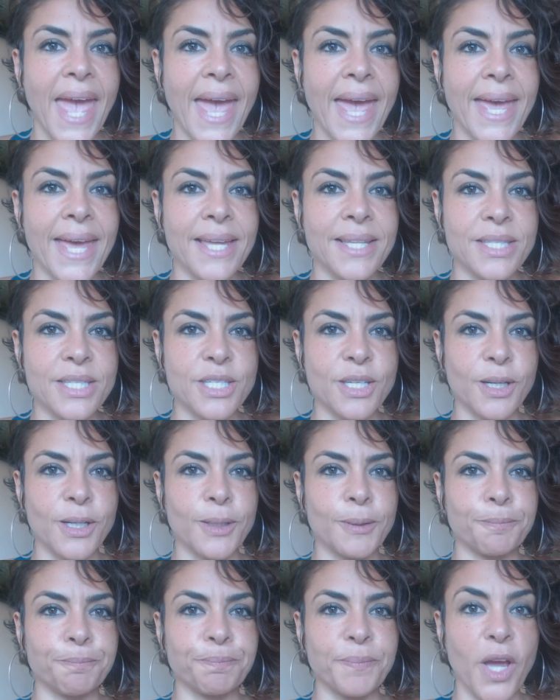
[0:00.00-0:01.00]
And
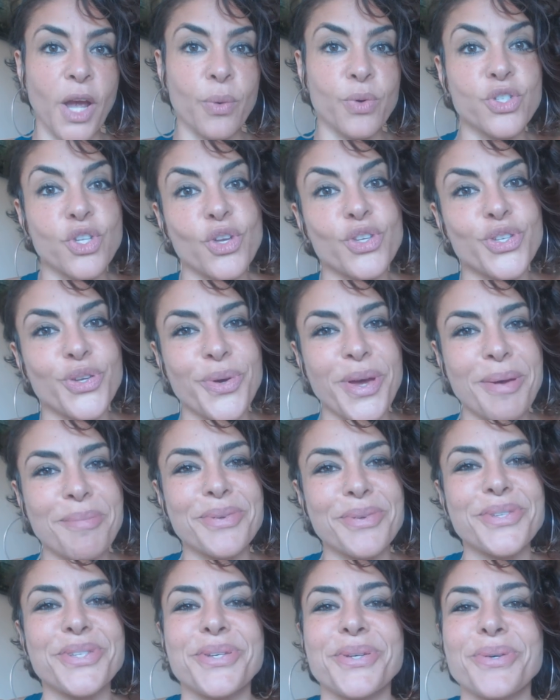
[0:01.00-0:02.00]
I was also
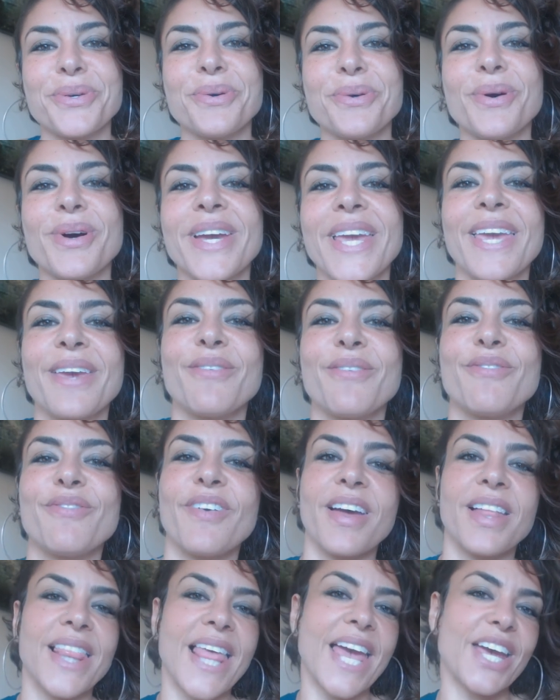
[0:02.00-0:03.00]
able to
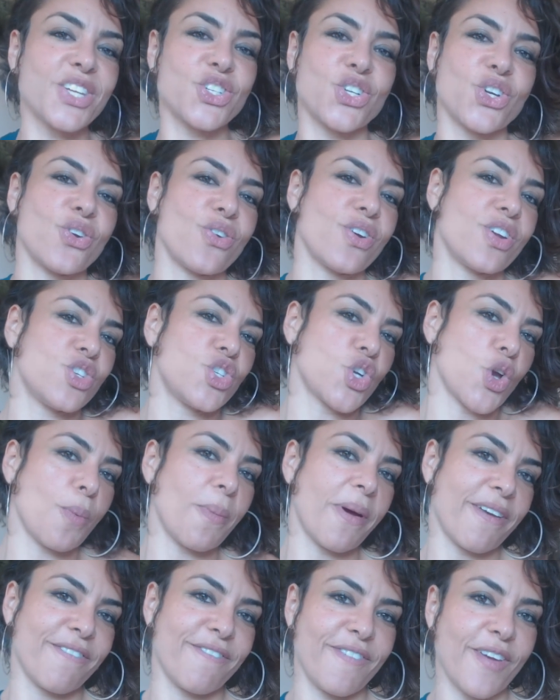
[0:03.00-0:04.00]
give a lecture and
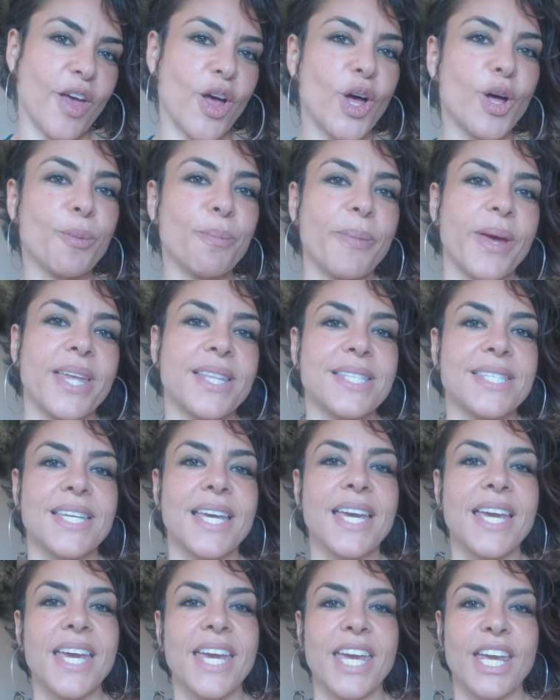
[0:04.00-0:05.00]
show my film
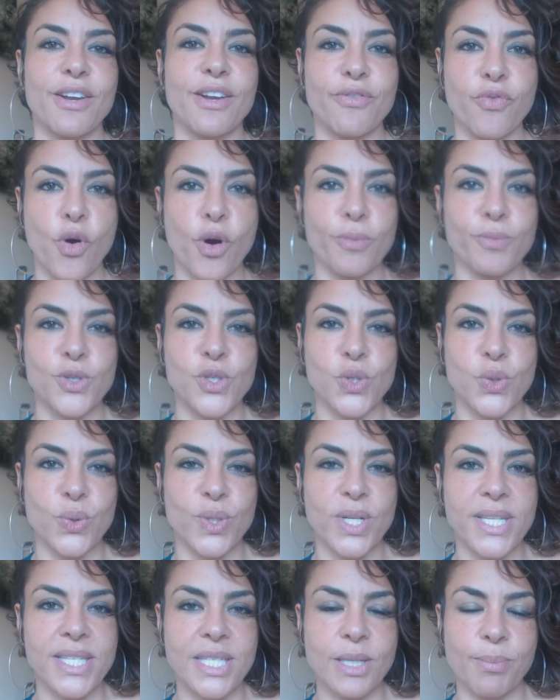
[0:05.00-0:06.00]
and inform
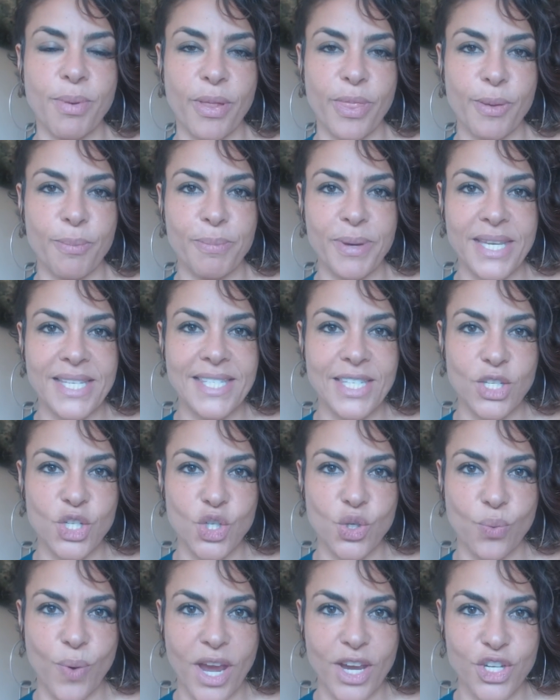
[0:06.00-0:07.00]
students about the bee
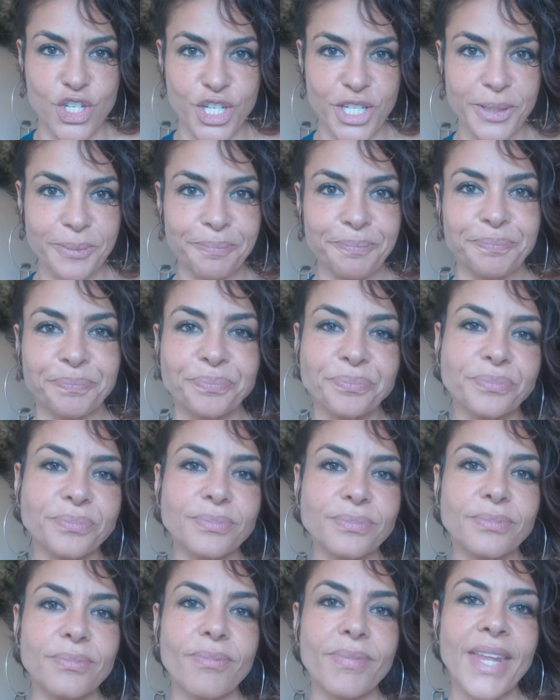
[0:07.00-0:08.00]
situation.
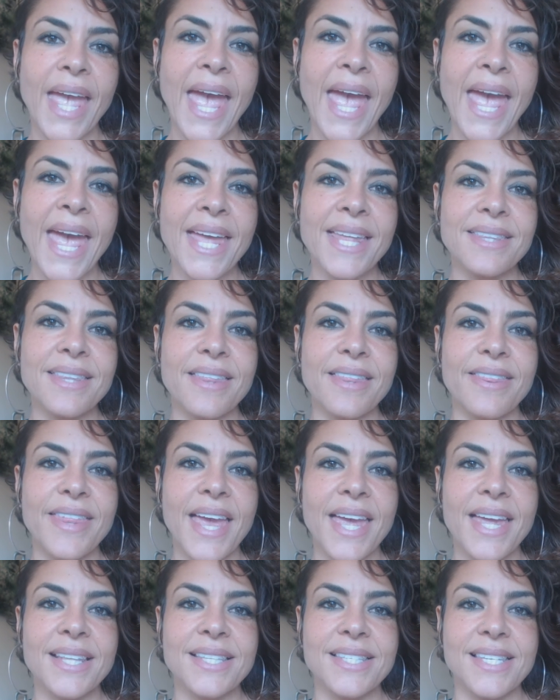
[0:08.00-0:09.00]
And
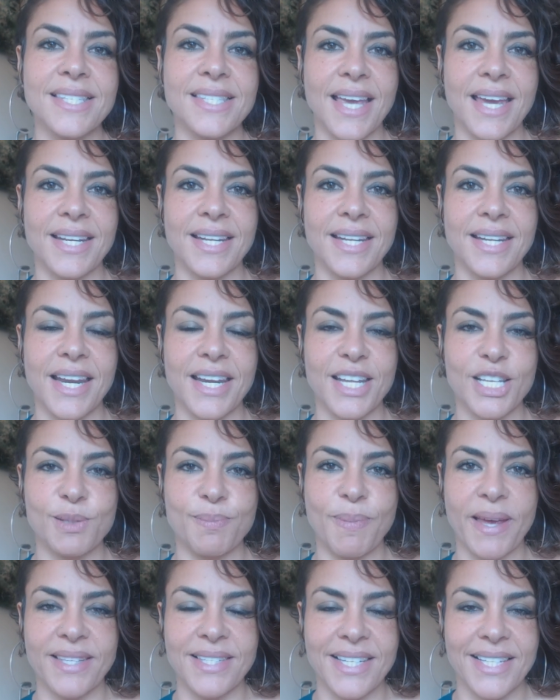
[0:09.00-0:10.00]
then decided
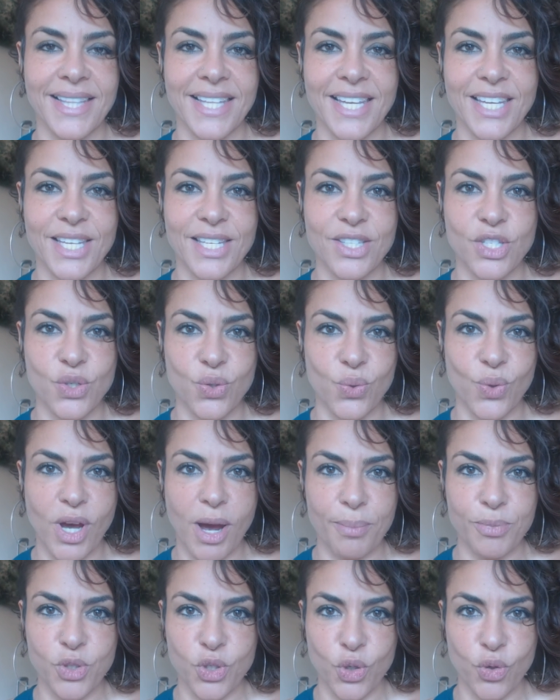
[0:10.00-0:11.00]
unexpectedly to
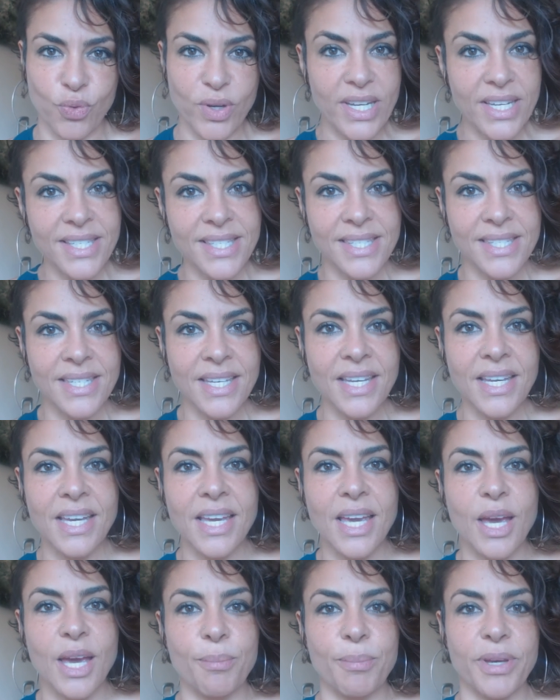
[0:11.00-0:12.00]
come to Greece
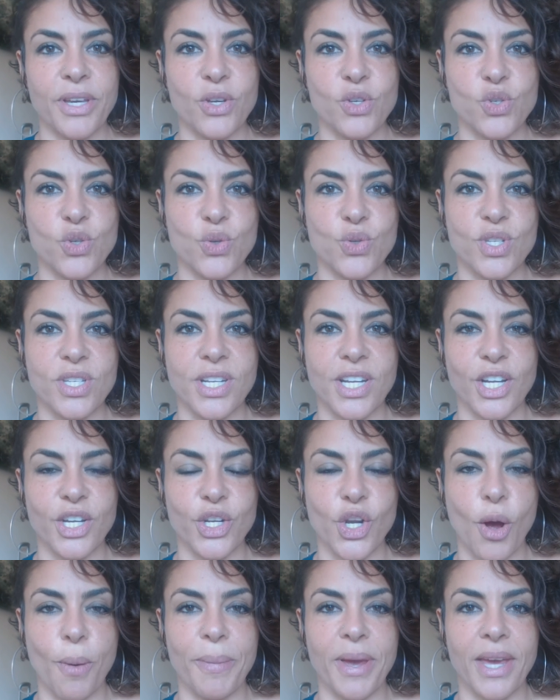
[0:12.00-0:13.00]
because there's an
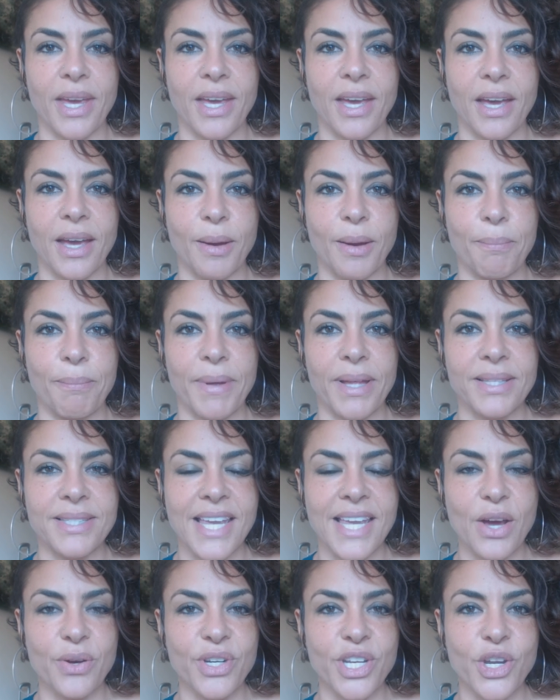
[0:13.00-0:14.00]
economic
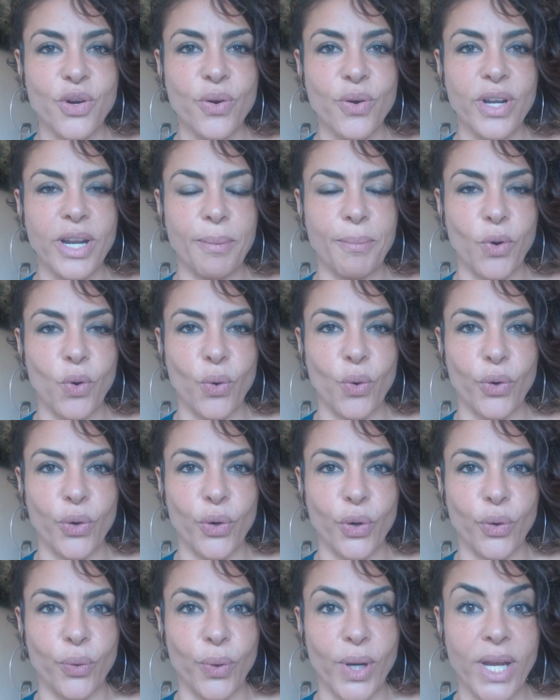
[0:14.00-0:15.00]
meltdown here, and I'm a
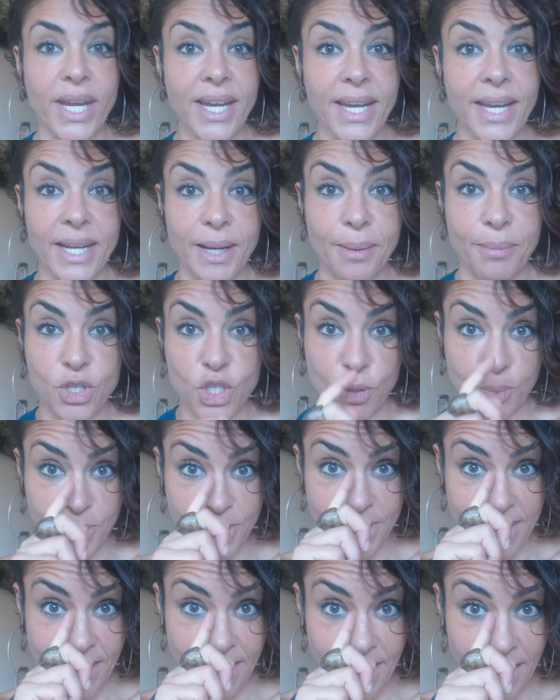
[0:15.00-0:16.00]
quarter Greek and I'm a
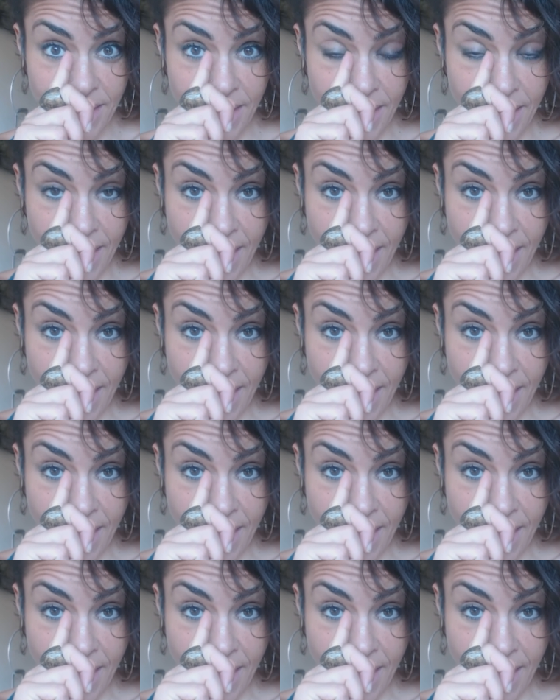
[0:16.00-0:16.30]
gypsy.